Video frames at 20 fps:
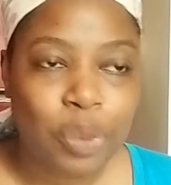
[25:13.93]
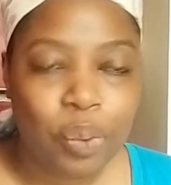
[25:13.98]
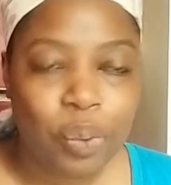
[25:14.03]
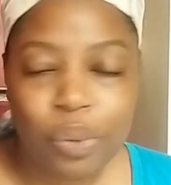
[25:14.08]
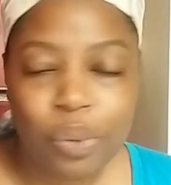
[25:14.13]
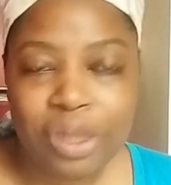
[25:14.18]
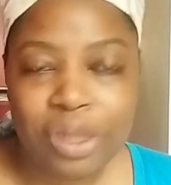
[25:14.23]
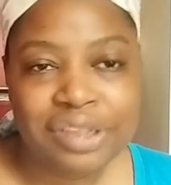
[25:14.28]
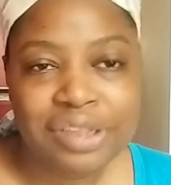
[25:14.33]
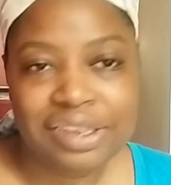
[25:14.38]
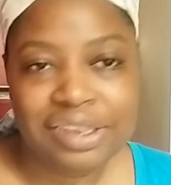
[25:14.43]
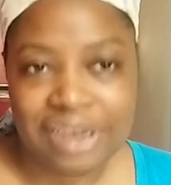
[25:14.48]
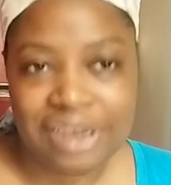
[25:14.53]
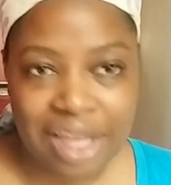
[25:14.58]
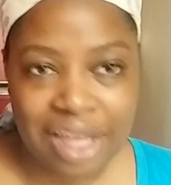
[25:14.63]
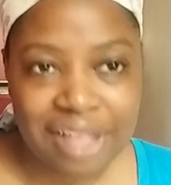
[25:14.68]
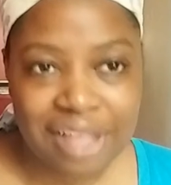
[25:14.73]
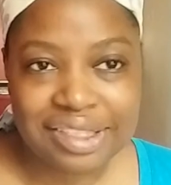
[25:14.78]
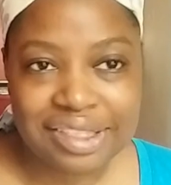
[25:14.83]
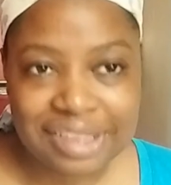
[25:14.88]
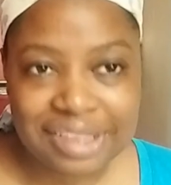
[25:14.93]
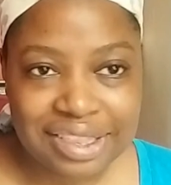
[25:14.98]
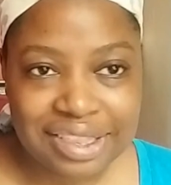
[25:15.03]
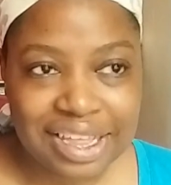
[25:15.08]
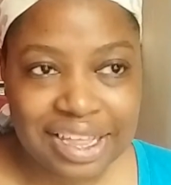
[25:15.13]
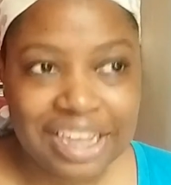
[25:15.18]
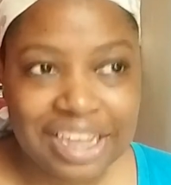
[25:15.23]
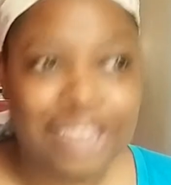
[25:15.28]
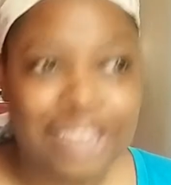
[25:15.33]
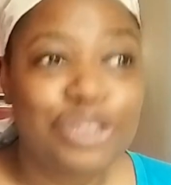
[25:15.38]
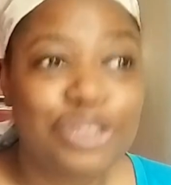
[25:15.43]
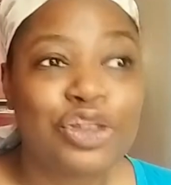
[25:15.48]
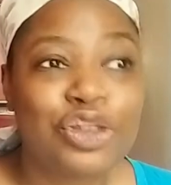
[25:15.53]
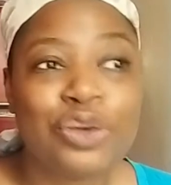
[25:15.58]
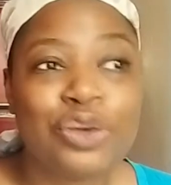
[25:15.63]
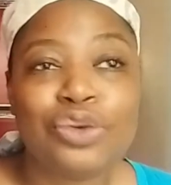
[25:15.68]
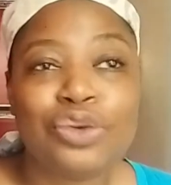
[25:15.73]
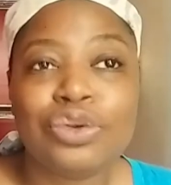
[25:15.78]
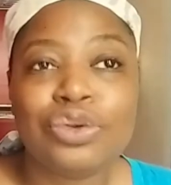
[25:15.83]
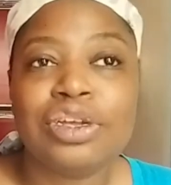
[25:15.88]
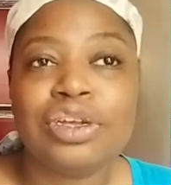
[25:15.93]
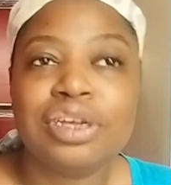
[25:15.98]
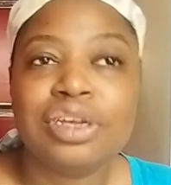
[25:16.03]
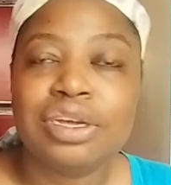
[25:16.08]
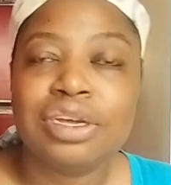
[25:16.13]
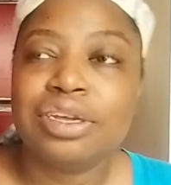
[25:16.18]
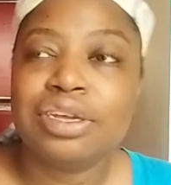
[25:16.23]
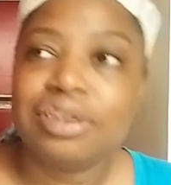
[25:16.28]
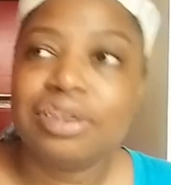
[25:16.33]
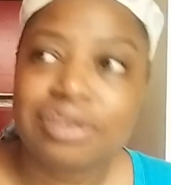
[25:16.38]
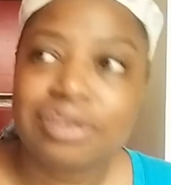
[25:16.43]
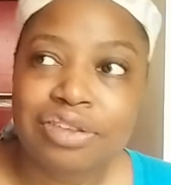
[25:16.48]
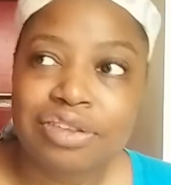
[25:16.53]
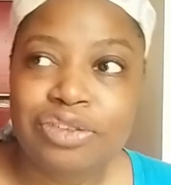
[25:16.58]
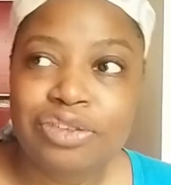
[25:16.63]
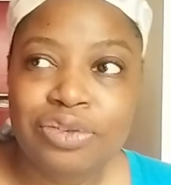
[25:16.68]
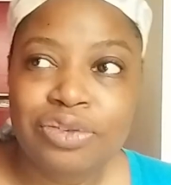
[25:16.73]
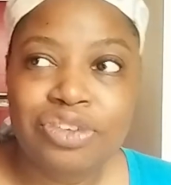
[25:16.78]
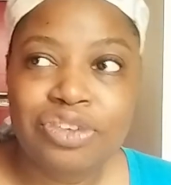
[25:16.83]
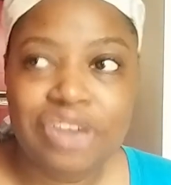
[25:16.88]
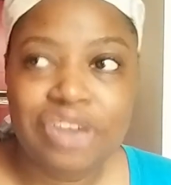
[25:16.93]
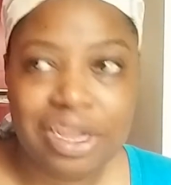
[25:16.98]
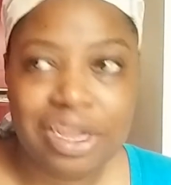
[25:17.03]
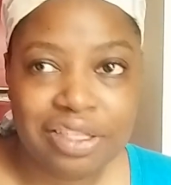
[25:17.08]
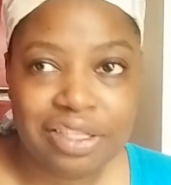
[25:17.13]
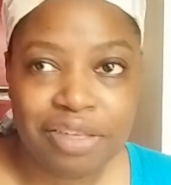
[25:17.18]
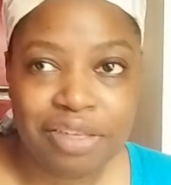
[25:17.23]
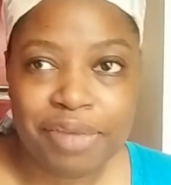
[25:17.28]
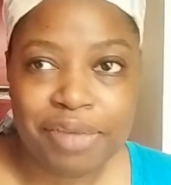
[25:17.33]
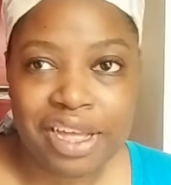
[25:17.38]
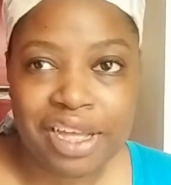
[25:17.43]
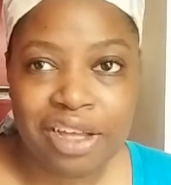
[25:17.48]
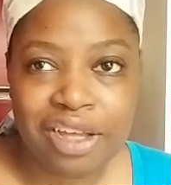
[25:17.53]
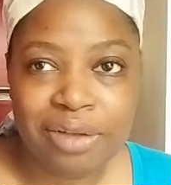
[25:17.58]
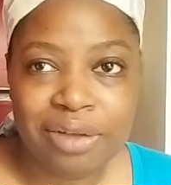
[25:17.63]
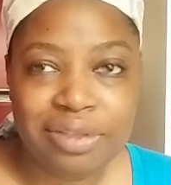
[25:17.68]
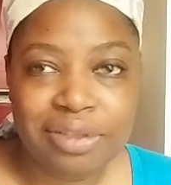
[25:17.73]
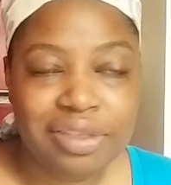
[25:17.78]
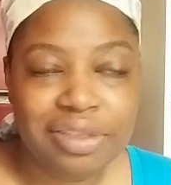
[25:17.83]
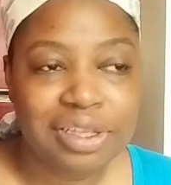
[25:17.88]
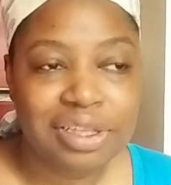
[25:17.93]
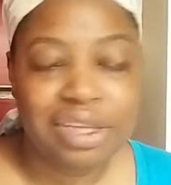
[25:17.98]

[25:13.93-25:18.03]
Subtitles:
what's not to like? So, do check them out.